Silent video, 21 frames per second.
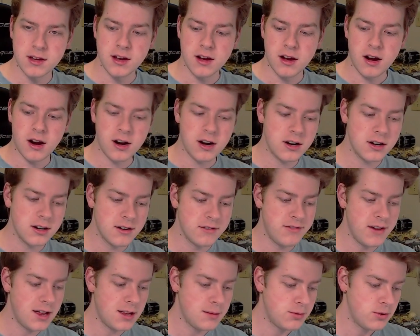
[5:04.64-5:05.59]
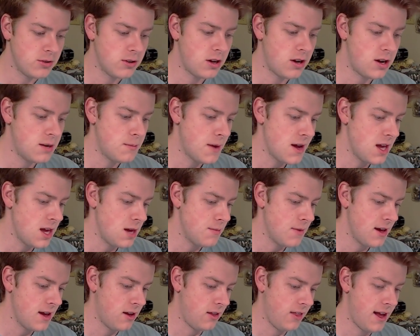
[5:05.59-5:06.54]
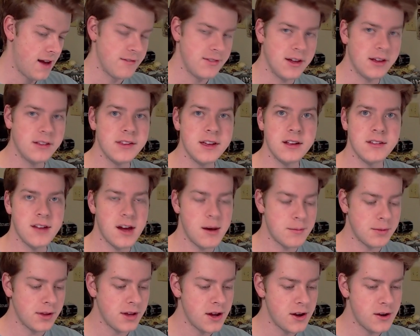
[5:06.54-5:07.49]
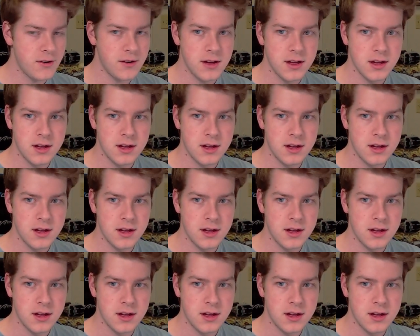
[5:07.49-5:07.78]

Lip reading: are available on my eBay. I'll have that link down below.